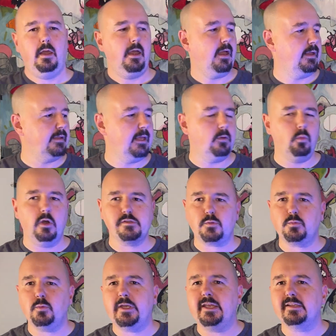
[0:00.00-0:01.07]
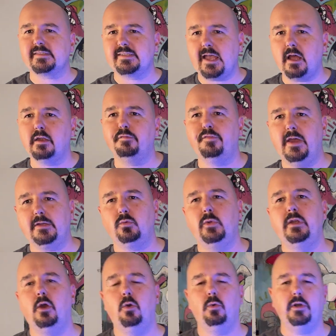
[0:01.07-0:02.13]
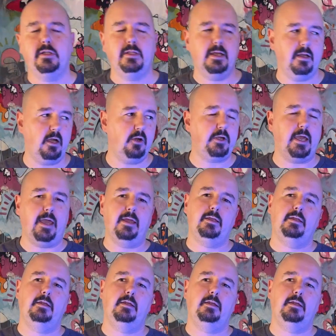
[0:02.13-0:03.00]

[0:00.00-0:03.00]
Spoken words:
And then once we get a sound effect, we know we're in there. Okay.